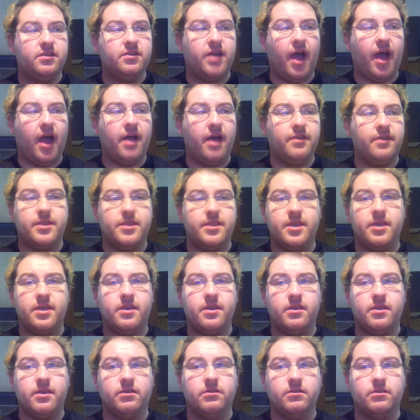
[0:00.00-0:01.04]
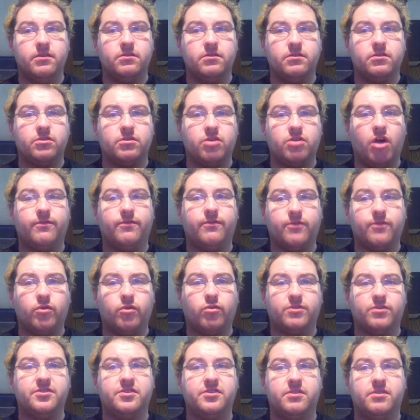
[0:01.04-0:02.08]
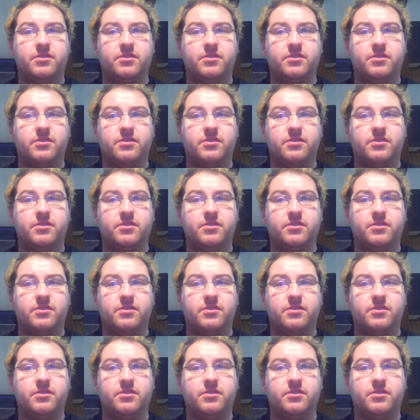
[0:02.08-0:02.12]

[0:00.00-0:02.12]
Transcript: on the golf courses